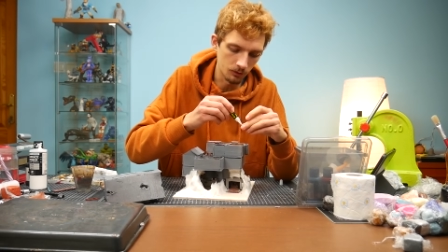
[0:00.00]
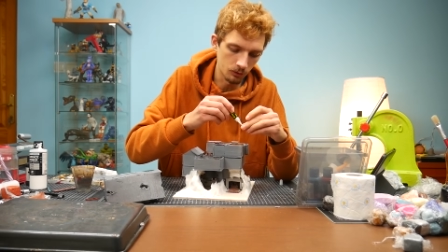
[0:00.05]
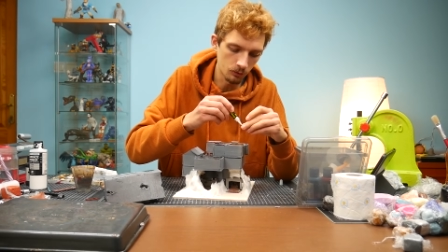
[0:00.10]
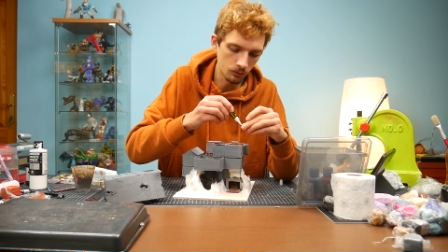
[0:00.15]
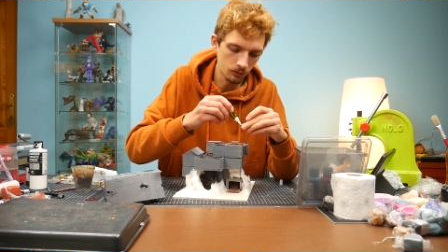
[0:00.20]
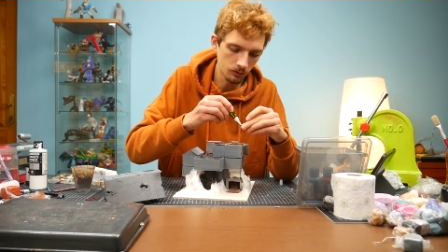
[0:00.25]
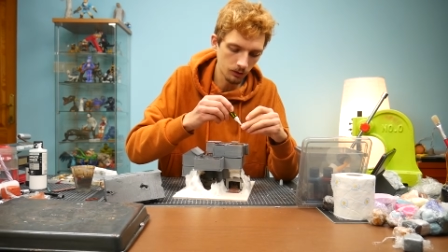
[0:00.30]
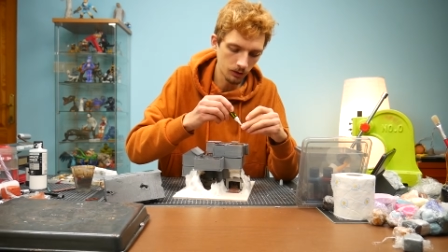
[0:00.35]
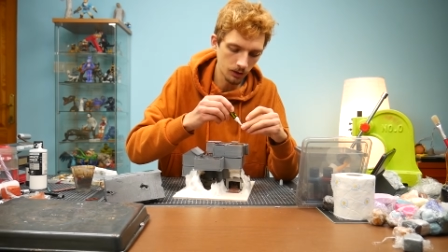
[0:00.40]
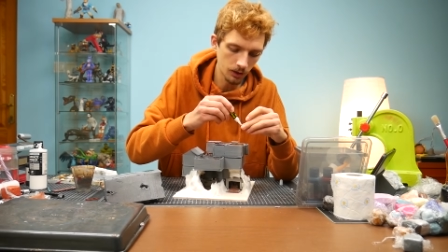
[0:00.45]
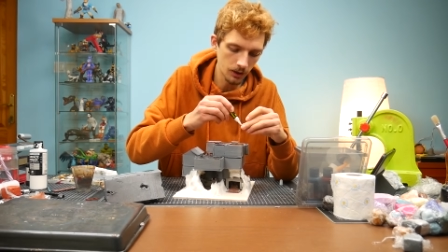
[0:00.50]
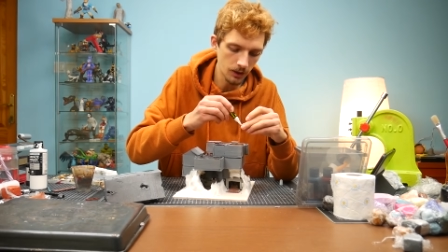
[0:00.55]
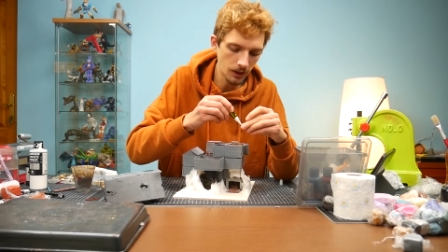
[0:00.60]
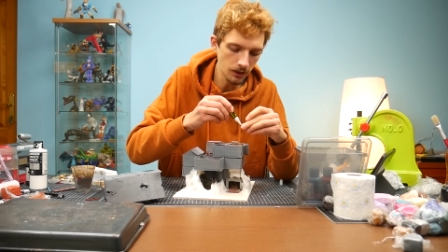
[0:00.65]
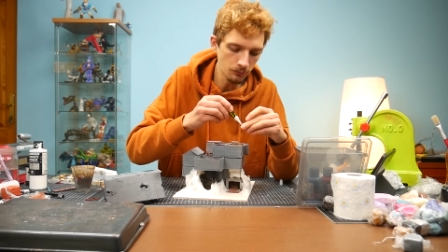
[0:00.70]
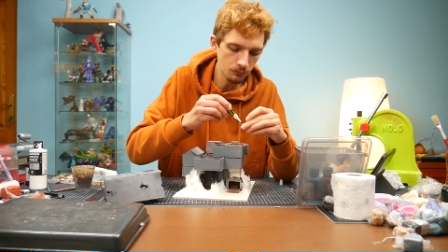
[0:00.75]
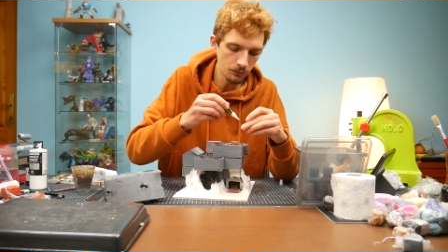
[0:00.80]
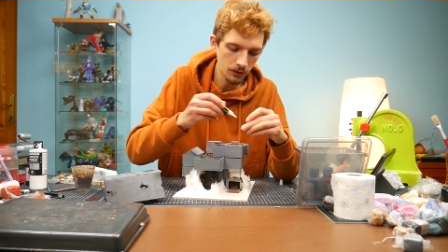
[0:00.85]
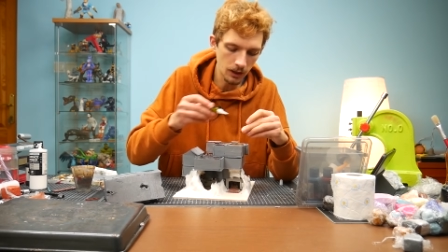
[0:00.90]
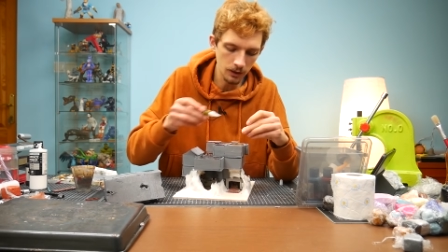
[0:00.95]
Okay,
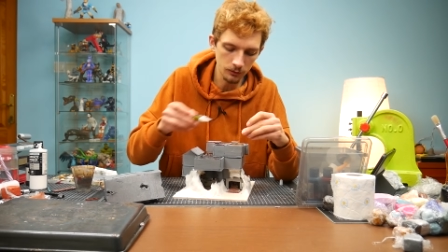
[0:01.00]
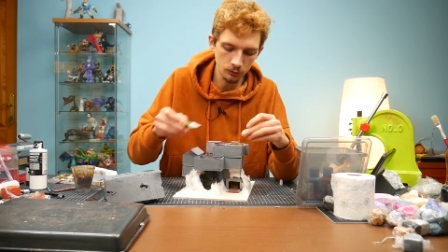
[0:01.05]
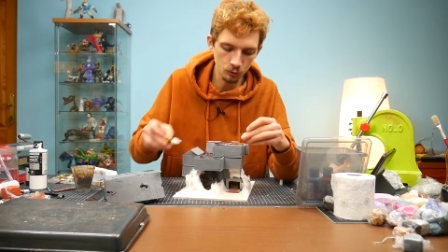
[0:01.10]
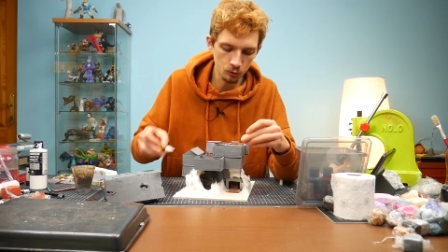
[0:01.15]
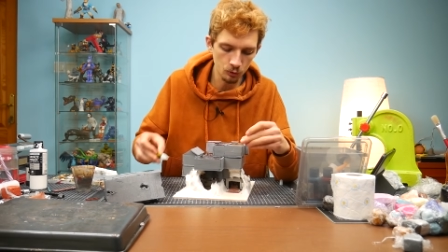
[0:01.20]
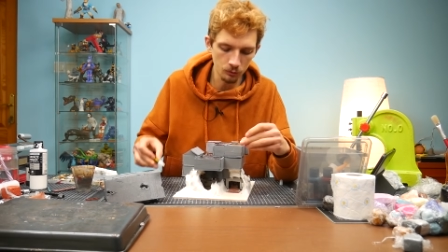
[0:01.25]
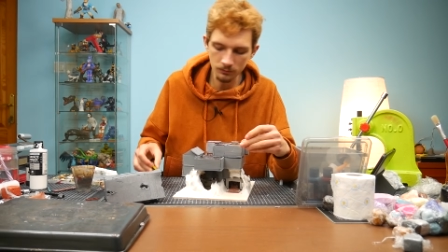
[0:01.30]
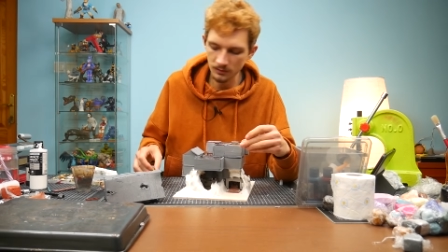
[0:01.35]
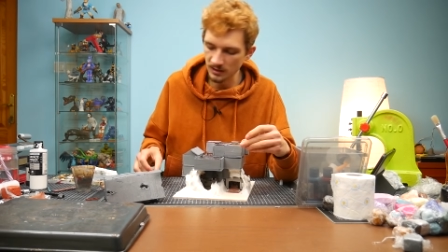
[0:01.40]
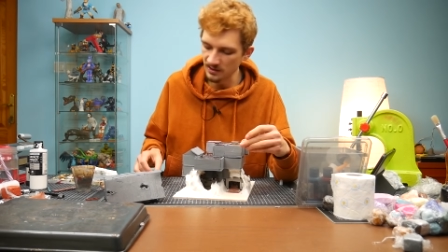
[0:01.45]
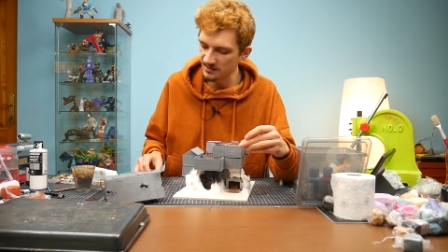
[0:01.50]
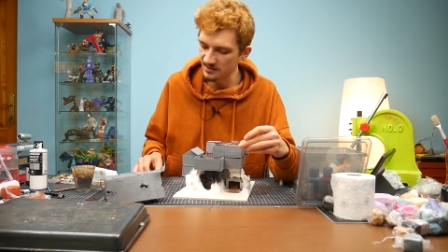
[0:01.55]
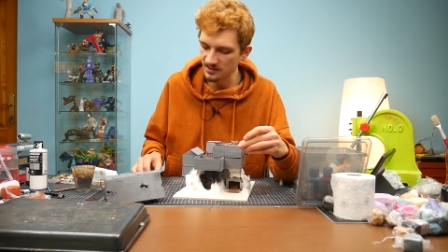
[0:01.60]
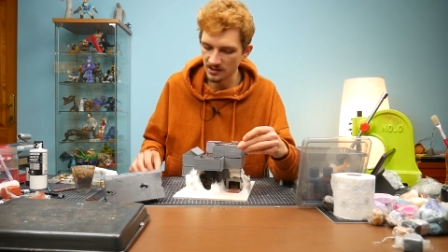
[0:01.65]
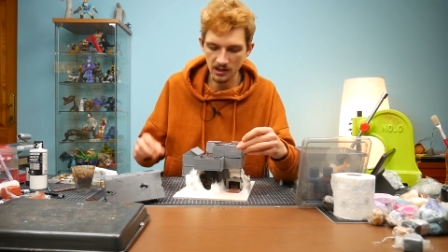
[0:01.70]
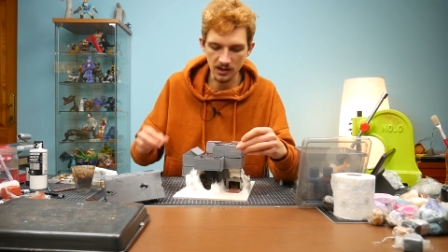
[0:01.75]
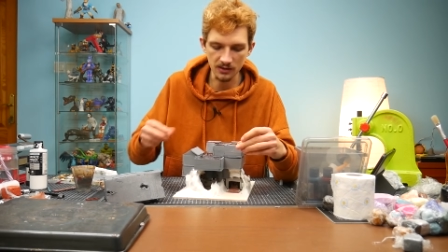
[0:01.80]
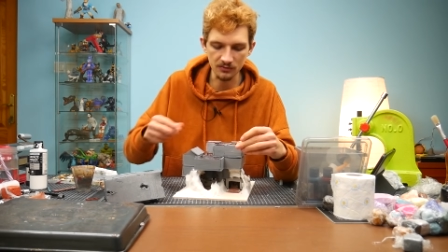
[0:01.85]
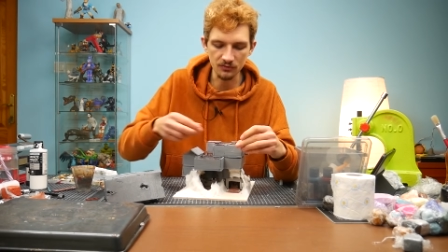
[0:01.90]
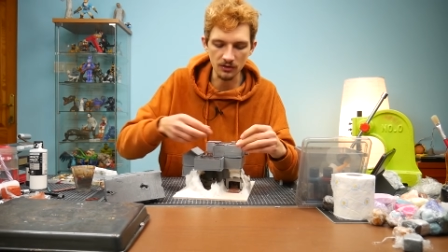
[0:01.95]
bathroom
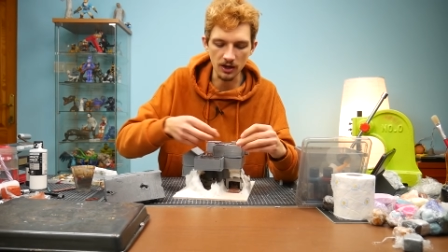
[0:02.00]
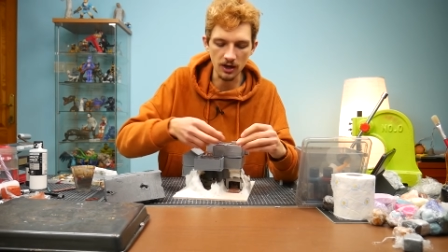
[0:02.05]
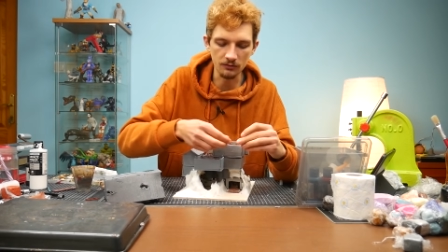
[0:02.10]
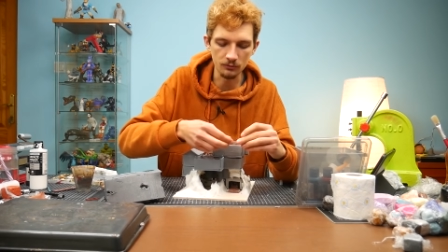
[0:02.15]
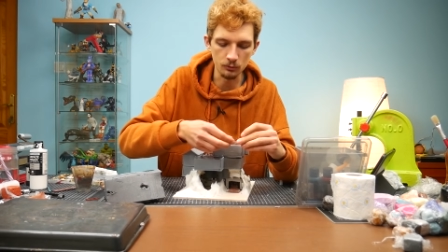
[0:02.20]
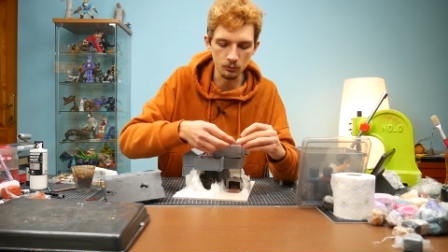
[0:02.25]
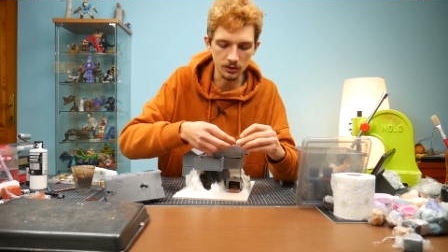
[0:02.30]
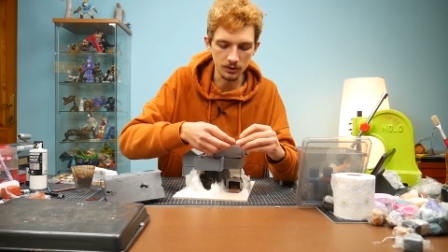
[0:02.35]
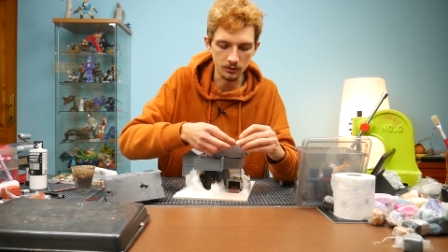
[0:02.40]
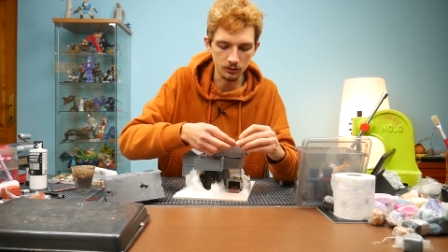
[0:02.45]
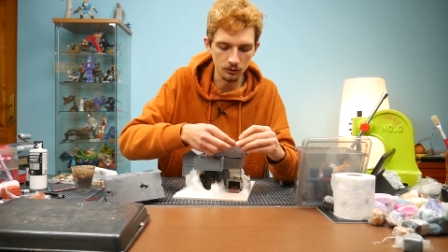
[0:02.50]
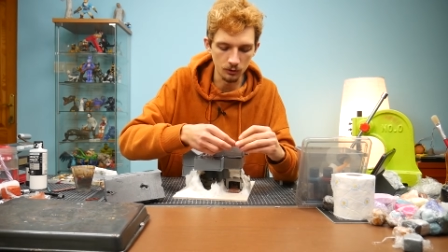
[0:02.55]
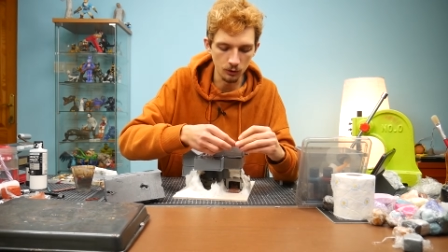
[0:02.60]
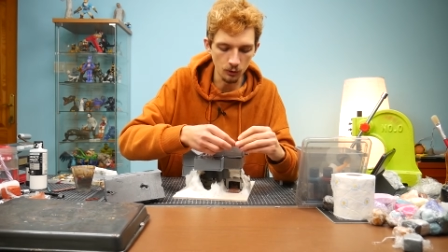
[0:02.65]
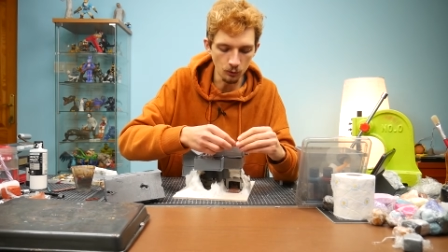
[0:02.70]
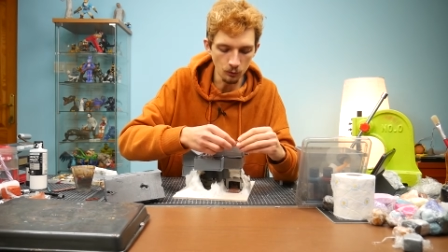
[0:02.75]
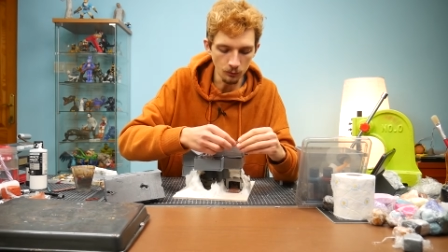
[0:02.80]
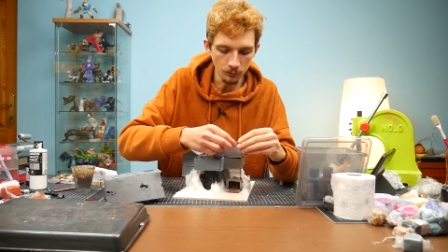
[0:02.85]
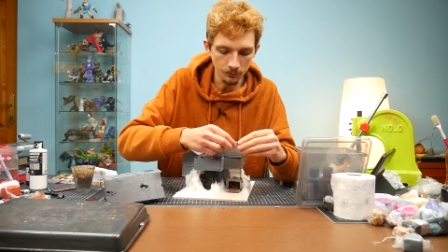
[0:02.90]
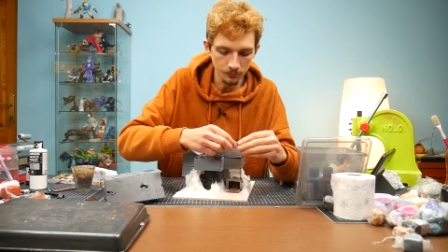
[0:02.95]
deserves a
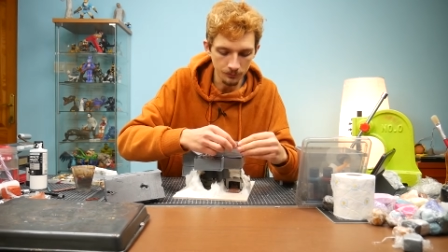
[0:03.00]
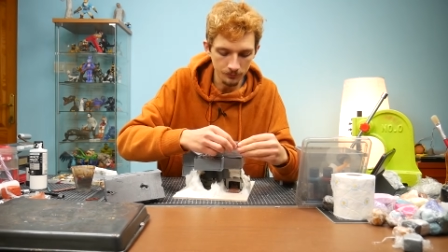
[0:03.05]
window.